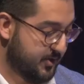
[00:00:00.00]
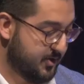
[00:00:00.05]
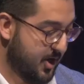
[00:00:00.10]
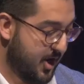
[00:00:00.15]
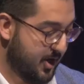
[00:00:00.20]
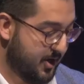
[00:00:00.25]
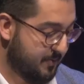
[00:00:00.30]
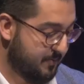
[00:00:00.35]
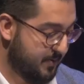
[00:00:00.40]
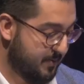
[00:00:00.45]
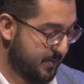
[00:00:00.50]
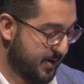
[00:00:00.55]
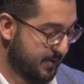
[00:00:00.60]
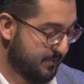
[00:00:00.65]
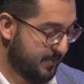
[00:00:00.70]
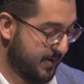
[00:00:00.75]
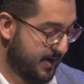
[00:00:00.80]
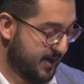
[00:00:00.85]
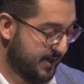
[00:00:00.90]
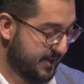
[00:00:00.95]
to talk about
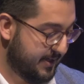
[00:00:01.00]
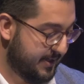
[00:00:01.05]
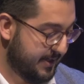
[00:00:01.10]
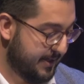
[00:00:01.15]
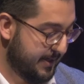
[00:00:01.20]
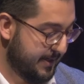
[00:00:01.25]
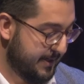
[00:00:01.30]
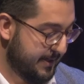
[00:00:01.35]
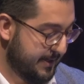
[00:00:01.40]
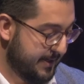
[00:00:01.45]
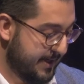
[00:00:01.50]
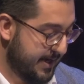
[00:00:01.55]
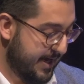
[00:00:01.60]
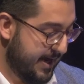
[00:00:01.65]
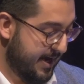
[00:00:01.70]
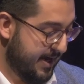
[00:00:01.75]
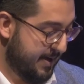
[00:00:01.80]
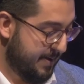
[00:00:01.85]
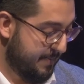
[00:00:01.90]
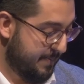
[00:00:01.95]
my
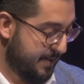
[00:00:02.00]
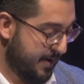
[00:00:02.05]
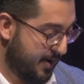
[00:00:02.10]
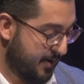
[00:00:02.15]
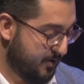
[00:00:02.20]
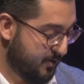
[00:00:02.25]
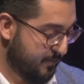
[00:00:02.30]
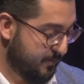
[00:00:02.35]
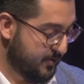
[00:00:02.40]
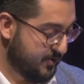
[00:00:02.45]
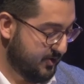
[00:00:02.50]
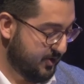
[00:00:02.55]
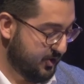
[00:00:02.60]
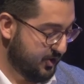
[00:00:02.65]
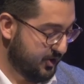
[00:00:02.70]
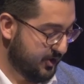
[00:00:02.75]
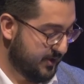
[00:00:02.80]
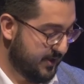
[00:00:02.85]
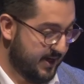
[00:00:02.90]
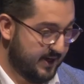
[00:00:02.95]
other
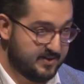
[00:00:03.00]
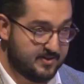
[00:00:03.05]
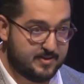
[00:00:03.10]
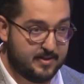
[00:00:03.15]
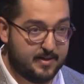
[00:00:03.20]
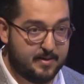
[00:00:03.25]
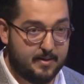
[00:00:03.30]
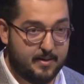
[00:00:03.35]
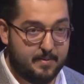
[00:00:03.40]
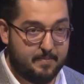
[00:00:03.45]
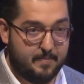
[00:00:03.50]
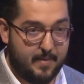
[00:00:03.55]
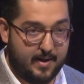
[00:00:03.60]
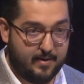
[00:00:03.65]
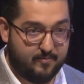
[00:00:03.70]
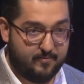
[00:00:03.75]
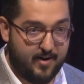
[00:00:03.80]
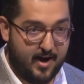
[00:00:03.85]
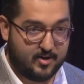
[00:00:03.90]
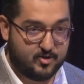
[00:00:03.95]
position as the
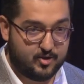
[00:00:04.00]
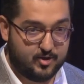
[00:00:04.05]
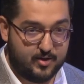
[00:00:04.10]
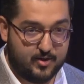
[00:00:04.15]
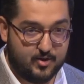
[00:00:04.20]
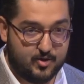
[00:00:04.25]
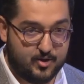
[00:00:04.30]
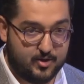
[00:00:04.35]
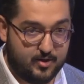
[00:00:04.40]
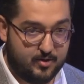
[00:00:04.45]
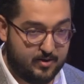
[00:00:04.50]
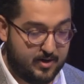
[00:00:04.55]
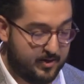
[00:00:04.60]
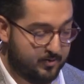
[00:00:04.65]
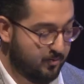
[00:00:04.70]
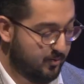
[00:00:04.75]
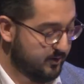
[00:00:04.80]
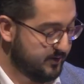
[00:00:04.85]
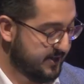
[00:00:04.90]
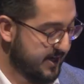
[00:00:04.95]
manufacturing engineer at
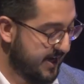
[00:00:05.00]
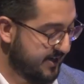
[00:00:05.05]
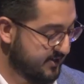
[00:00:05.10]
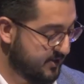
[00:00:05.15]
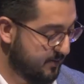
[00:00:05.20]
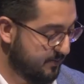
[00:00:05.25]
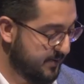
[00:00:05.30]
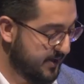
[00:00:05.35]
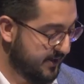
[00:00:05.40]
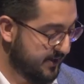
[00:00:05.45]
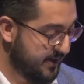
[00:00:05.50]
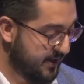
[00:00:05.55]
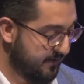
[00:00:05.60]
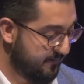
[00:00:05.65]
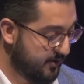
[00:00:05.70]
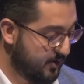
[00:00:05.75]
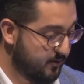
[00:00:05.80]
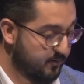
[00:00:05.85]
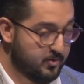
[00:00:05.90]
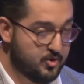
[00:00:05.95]
Old Castle Building
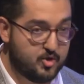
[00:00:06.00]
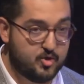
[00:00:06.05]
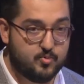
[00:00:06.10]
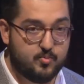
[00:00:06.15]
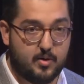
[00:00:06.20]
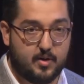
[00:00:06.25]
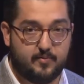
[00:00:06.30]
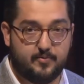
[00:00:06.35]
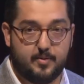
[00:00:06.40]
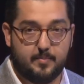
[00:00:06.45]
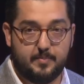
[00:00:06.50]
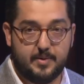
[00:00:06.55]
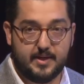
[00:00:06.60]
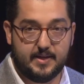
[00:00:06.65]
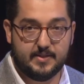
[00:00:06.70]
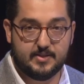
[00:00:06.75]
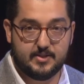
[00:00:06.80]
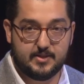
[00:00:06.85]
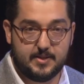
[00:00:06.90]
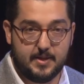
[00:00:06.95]
Envelope, which is one of the
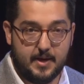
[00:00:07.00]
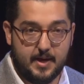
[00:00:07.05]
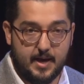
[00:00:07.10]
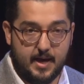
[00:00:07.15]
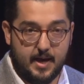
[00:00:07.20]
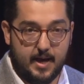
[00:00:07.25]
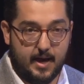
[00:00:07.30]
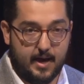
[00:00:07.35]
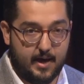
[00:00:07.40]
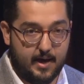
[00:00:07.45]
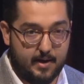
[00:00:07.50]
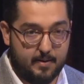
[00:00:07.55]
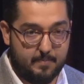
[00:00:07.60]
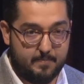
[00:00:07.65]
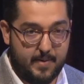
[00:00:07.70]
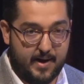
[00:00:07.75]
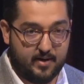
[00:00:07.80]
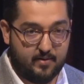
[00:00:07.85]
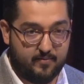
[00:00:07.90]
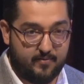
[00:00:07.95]
biggest
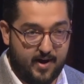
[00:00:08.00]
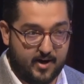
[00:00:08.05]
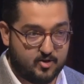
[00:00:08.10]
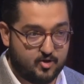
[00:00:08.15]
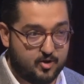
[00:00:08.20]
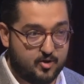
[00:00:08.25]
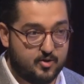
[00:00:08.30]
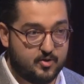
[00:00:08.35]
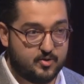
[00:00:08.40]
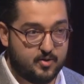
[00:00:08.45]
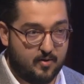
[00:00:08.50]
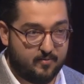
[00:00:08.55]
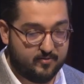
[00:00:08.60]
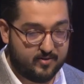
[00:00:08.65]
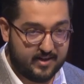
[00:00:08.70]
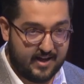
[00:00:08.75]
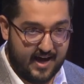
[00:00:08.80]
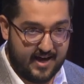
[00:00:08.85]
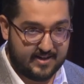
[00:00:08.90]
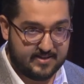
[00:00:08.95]
manufacturers of
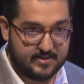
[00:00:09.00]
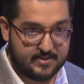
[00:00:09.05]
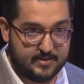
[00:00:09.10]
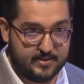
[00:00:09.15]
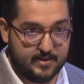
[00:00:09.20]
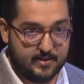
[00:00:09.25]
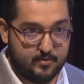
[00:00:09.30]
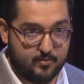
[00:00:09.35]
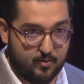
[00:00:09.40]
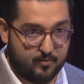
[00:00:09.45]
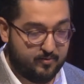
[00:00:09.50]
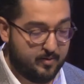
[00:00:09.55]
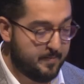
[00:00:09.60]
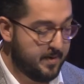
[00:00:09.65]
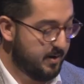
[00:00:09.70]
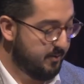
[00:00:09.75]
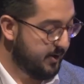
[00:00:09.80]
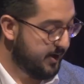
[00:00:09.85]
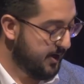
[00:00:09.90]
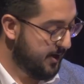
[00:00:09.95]
glass in North
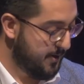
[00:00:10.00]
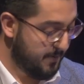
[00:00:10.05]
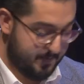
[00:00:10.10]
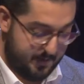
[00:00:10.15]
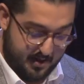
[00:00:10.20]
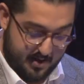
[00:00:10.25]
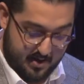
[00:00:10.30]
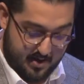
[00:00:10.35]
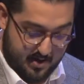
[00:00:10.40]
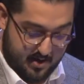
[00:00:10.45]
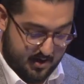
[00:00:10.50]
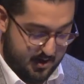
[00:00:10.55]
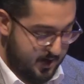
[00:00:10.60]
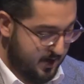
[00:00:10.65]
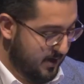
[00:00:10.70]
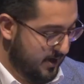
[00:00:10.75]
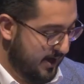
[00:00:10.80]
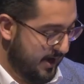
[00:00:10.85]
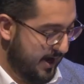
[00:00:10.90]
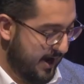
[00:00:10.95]
America,
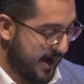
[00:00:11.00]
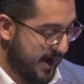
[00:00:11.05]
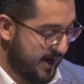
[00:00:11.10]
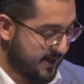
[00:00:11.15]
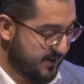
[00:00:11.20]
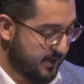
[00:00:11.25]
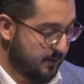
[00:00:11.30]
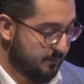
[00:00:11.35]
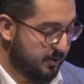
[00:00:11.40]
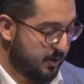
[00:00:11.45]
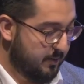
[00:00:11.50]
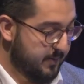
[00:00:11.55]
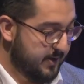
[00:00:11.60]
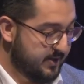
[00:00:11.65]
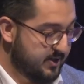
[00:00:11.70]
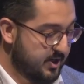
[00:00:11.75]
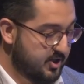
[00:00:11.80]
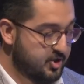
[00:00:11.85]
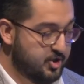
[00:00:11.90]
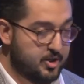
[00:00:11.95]
and the
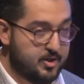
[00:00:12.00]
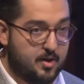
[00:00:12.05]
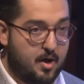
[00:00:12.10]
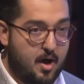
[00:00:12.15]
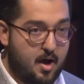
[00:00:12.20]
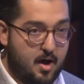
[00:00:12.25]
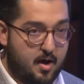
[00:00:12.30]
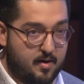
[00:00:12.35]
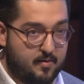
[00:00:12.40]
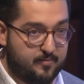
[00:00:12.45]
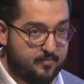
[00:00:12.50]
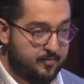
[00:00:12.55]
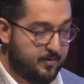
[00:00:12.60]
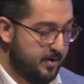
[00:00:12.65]
implementation of